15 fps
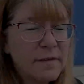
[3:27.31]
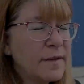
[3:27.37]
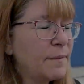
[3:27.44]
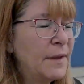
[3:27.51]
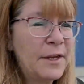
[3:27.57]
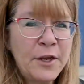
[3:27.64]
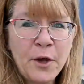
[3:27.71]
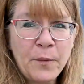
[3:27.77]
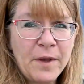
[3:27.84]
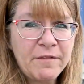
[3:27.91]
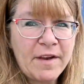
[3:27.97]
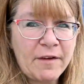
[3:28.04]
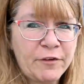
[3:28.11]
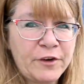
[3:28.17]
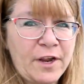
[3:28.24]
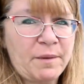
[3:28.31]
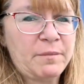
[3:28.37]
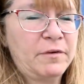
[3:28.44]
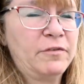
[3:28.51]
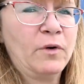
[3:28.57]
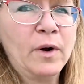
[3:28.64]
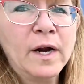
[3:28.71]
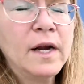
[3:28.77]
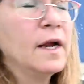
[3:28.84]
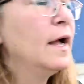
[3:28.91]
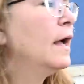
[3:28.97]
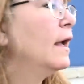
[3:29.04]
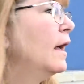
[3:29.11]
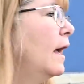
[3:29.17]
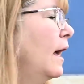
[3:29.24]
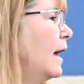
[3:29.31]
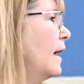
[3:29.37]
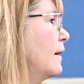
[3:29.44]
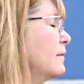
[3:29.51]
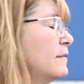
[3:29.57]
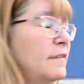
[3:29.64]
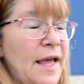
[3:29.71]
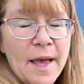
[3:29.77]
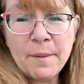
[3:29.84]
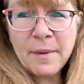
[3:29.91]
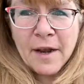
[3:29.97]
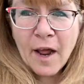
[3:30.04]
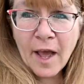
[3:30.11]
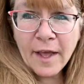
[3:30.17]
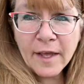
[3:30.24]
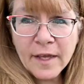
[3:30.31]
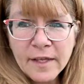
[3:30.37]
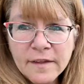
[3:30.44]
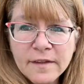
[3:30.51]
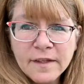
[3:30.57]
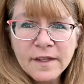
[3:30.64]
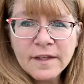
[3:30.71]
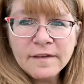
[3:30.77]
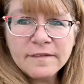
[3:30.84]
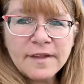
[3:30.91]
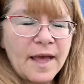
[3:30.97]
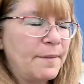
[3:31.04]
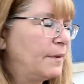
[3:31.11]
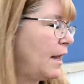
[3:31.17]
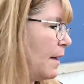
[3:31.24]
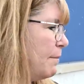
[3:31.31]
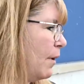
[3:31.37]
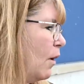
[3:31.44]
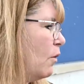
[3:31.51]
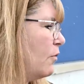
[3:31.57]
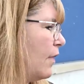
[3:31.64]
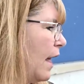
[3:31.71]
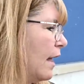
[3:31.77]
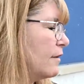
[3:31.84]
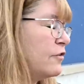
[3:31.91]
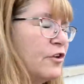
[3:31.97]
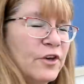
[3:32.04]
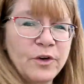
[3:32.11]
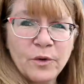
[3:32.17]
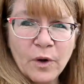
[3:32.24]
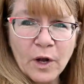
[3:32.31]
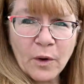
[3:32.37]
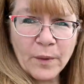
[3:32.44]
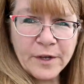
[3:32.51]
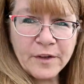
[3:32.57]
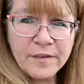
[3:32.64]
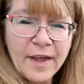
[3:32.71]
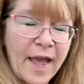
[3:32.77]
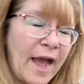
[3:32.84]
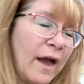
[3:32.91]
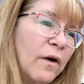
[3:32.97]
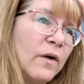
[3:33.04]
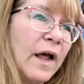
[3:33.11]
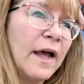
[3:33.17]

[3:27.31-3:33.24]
is something new we've never done before. Sam and I both had to go into town.